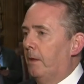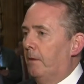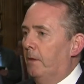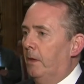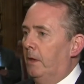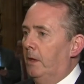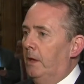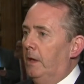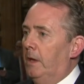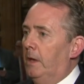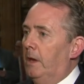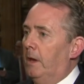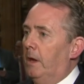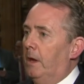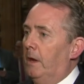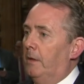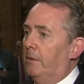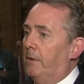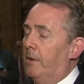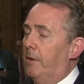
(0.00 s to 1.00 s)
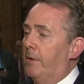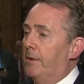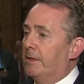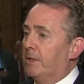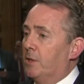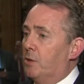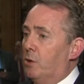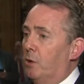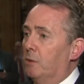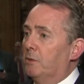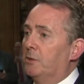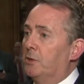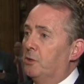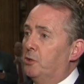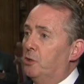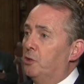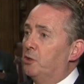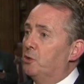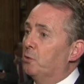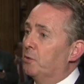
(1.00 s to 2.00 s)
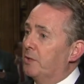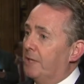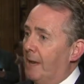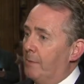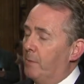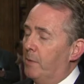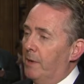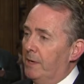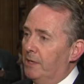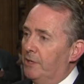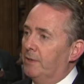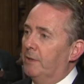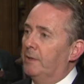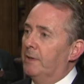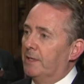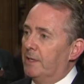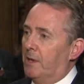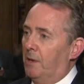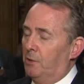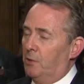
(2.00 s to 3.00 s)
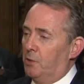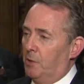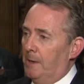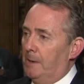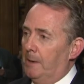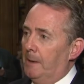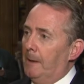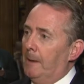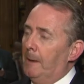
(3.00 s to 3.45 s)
The, uh, there is a constitutional separation in this country.